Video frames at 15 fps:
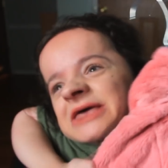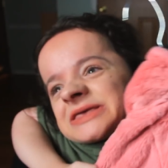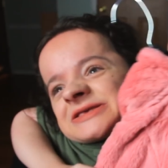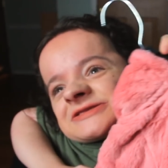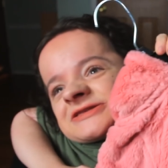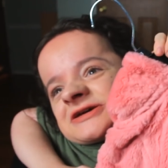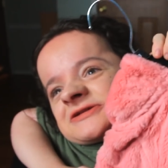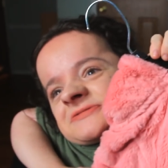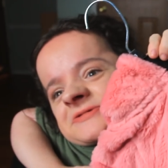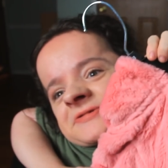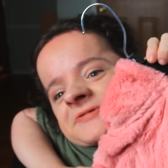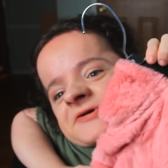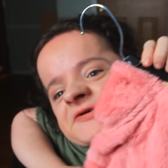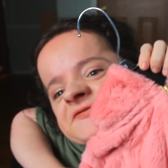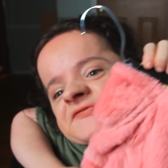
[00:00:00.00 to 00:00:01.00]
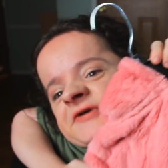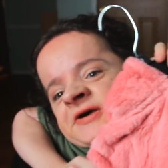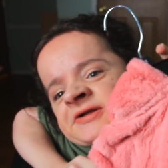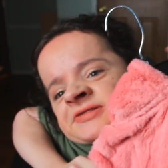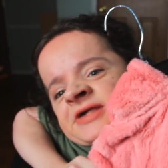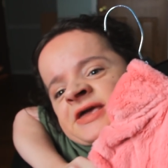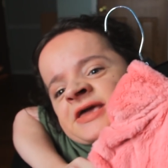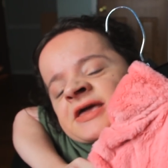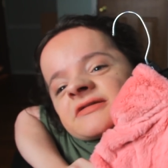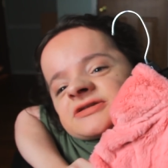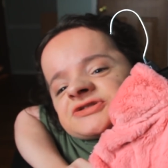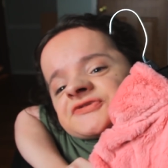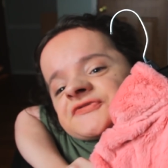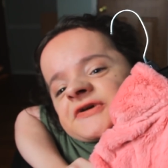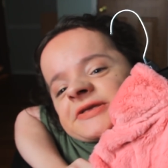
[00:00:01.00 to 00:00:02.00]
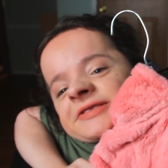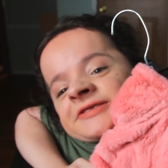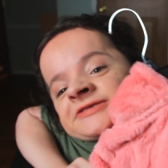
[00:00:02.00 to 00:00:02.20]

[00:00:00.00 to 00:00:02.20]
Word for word: I just thought it was so fun, like such a fun